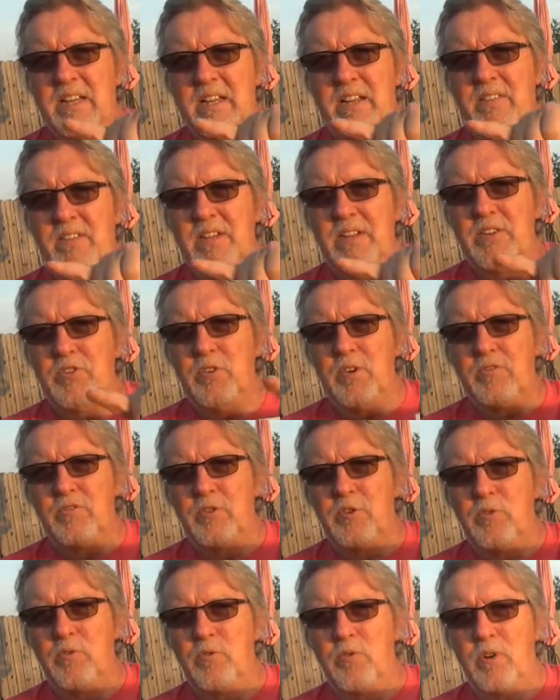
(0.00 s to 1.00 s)
And then you have
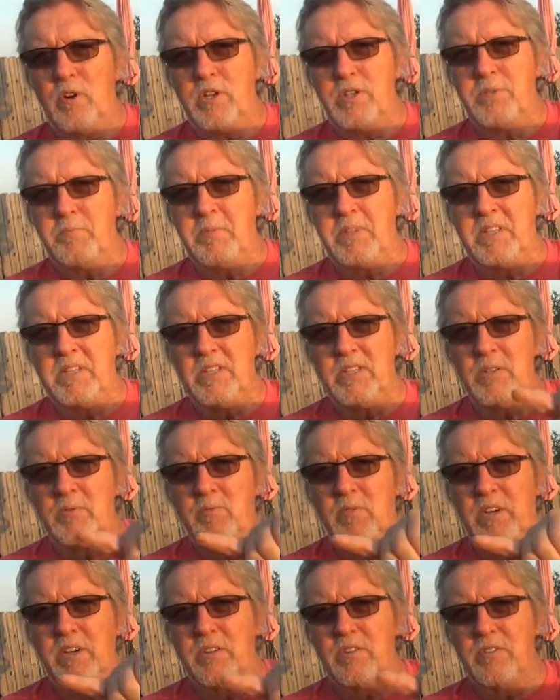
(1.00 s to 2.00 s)
2 cross pieces,
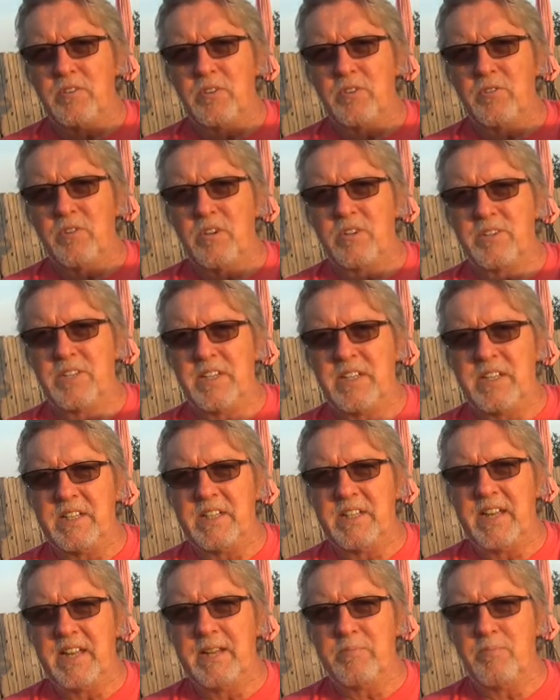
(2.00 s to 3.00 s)
one that goes across on the
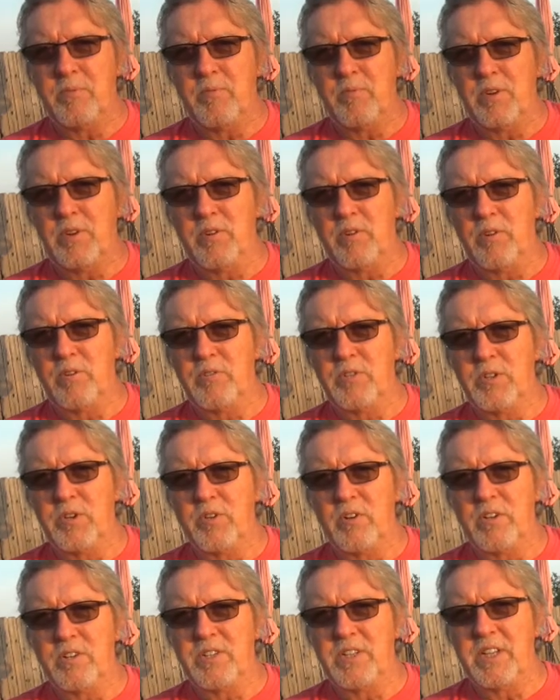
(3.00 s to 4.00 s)
top and one goes
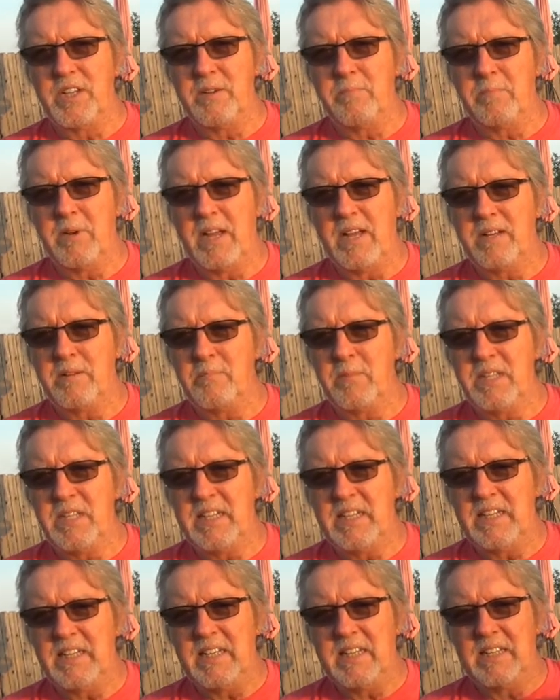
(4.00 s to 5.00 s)
across on the bottom, and
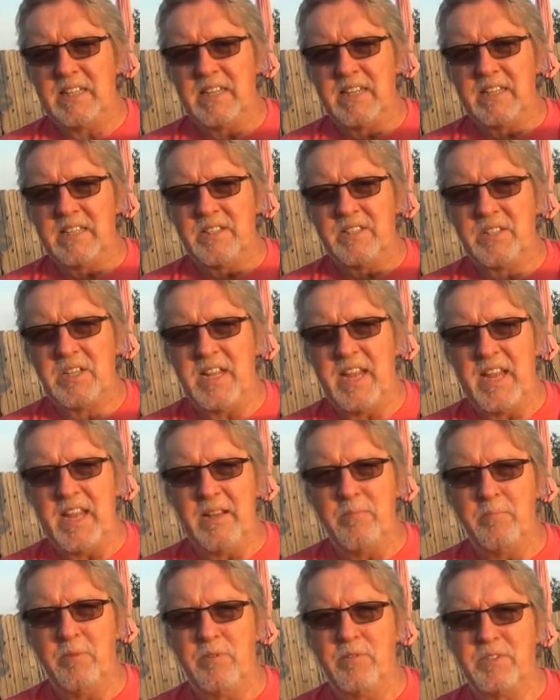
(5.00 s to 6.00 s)
then you get like this
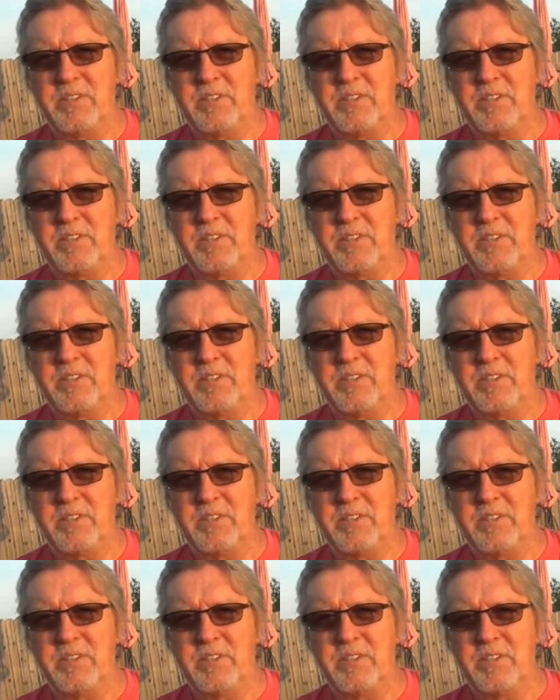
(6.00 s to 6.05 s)
cable.